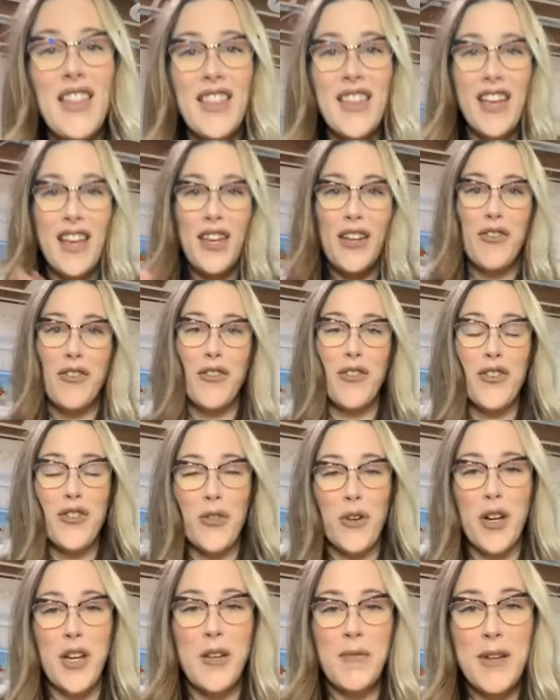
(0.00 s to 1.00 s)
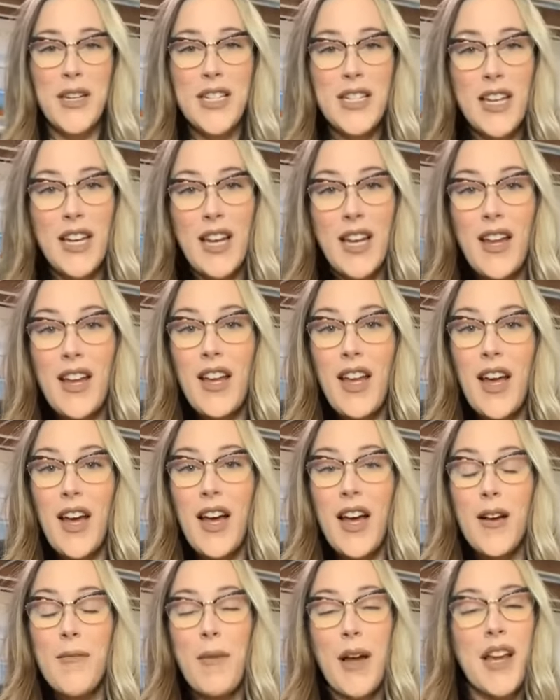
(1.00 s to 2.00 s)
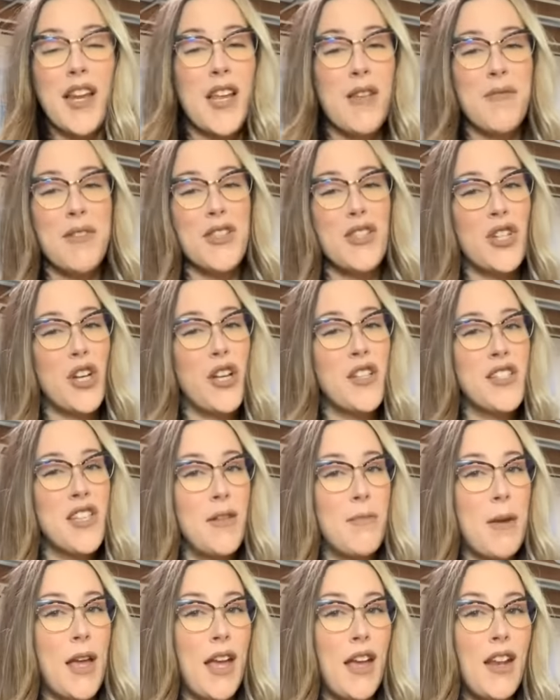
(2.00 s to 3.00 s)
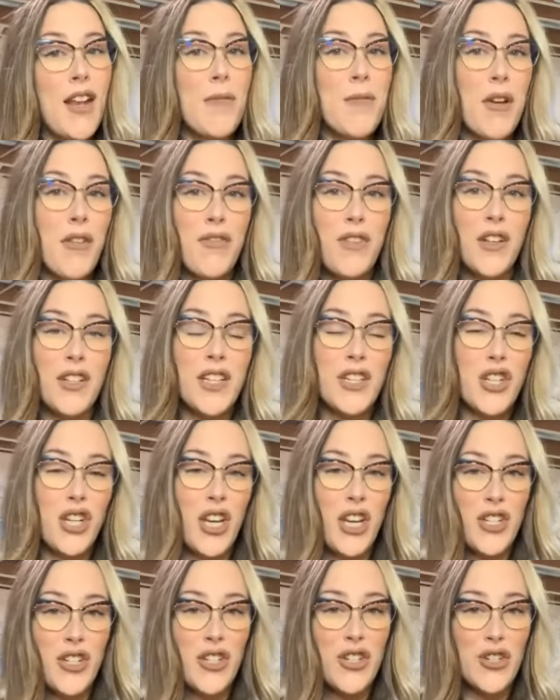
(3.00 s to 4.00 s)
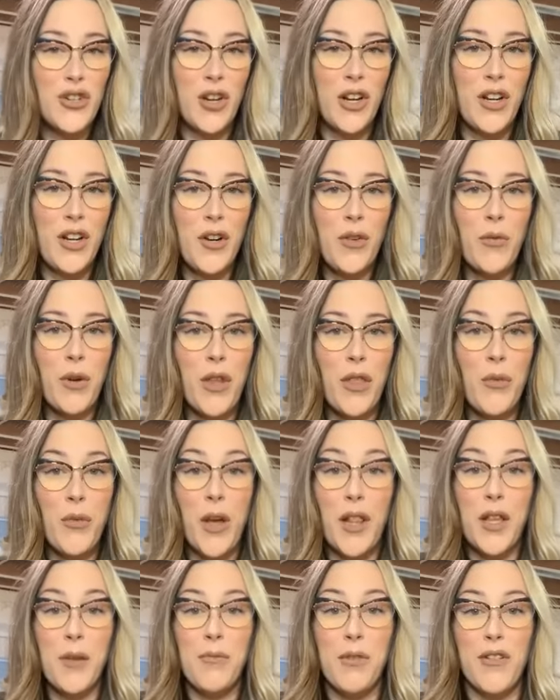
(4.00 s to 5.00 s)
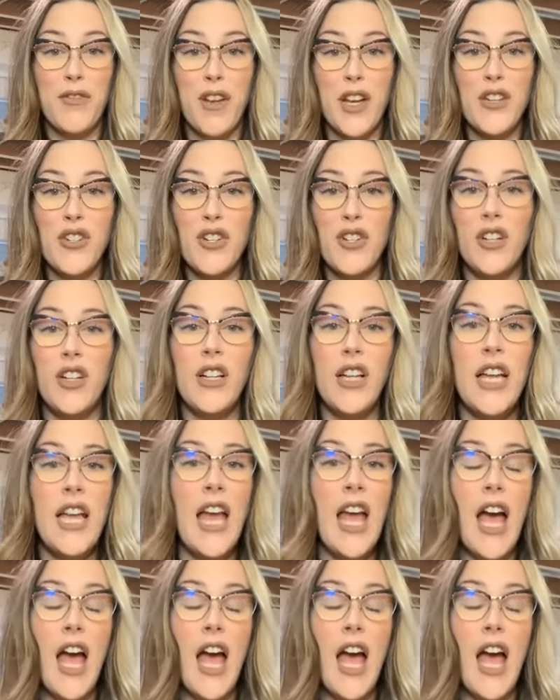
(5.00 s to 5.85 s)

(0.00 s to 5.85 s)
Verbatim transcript: Thank you for joining me today. Uh, my name is Chelsea Mann. I'm a field education trainer with Wella Professional.